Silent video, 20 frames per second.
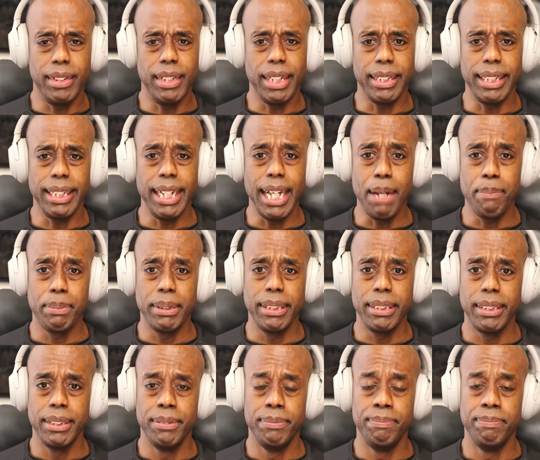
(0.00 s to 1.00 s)
nothing
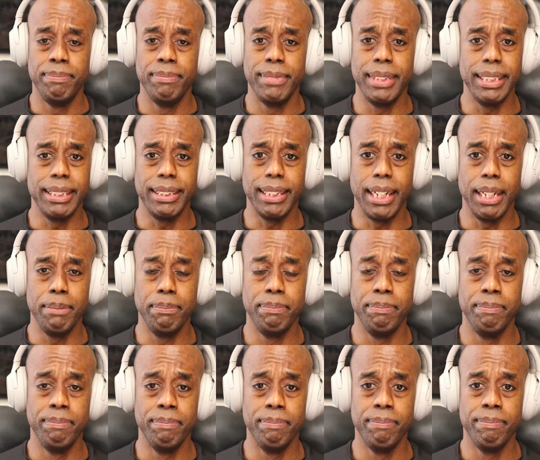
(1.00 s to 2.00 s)
happened this time,
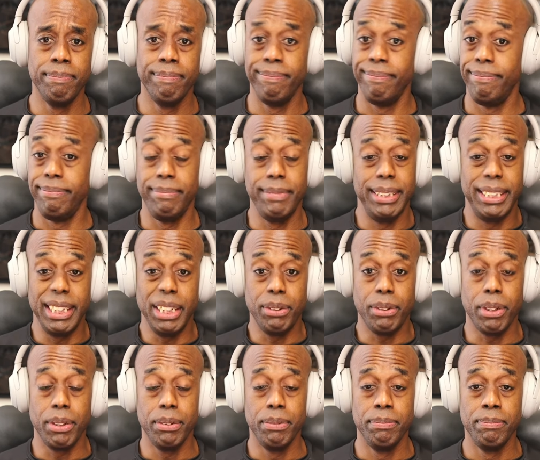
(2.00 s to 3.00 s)

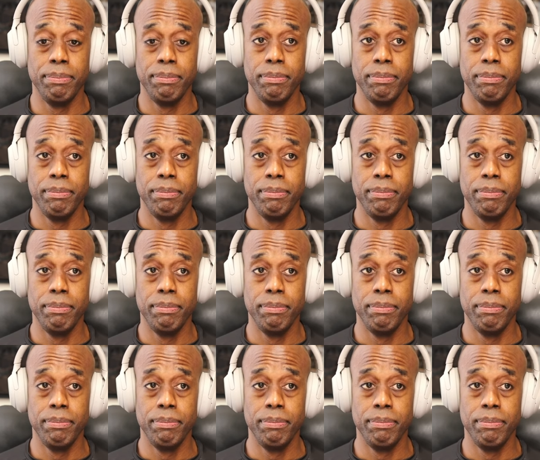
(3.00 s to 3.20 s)
zero.